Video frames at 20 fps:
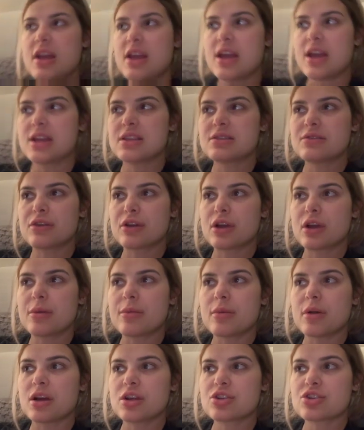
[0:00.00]
It's very
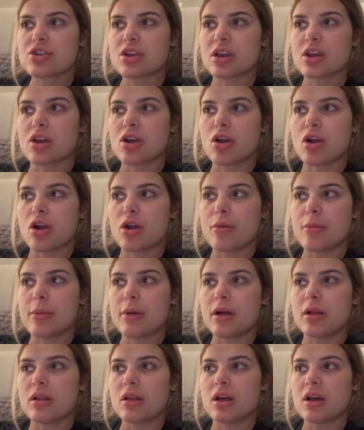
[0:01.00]
much like a
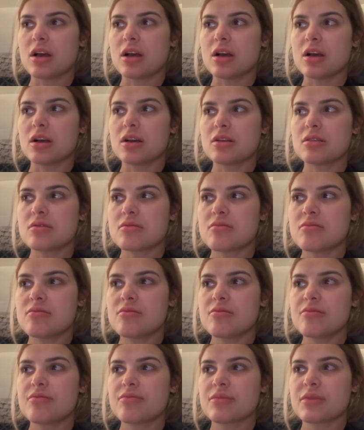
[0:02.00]
Carmilla
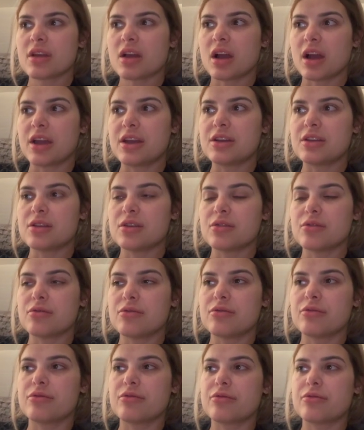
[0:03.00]
kind
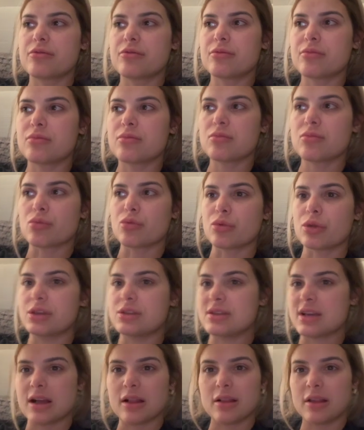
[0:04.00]
of
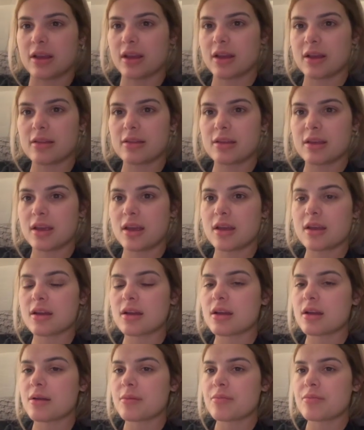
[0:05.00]
retelling, I
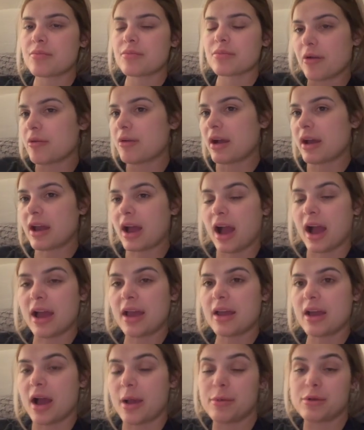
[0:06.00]
think. Like,
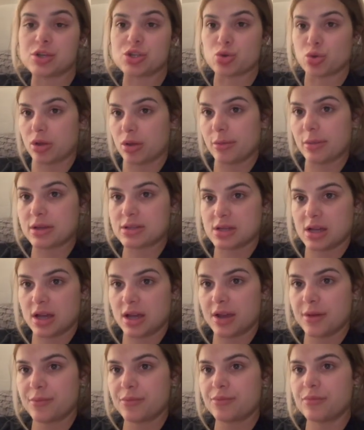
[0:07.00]
I'm enjoying my
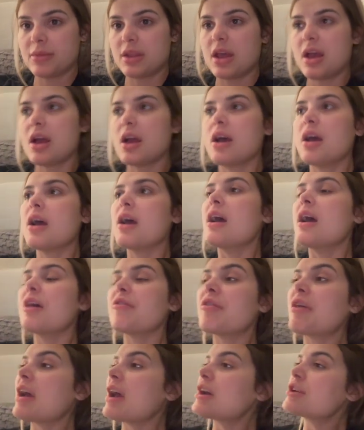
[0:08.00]
time.
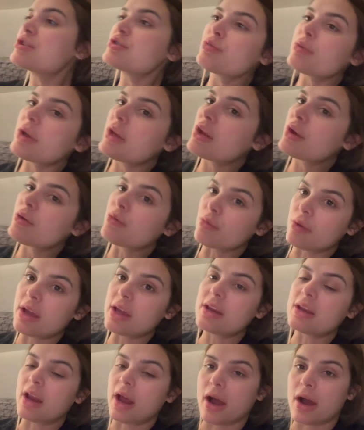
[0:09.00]
If I had to rate it
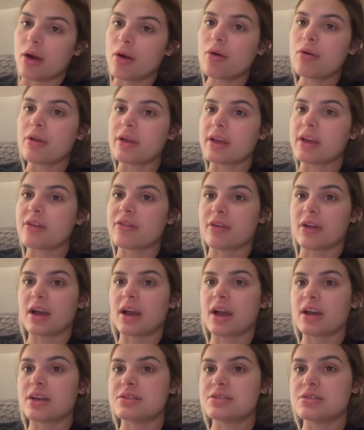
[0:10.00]
right now, like, if I
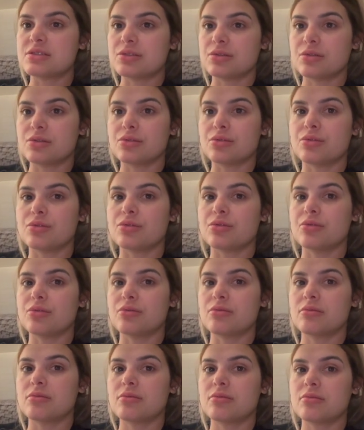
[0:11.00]
had to,
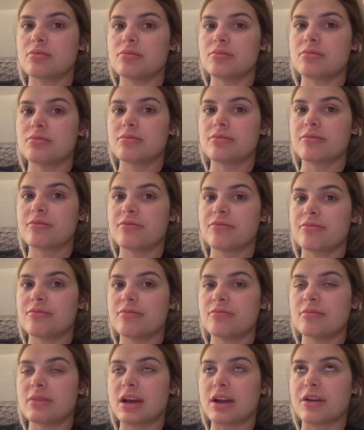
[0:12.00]

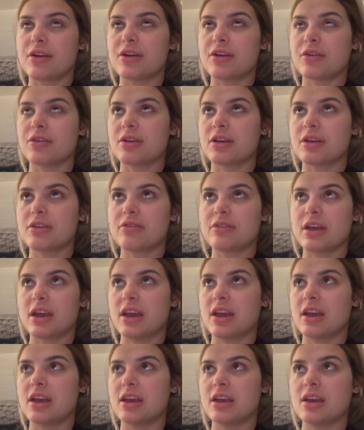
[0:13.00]
I don't know, give
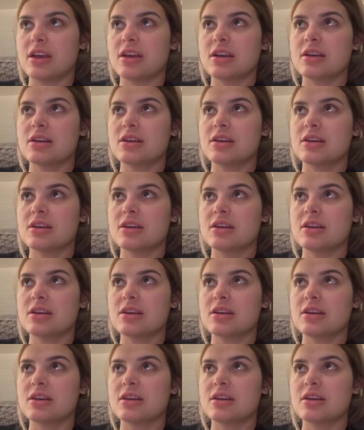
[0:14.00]
a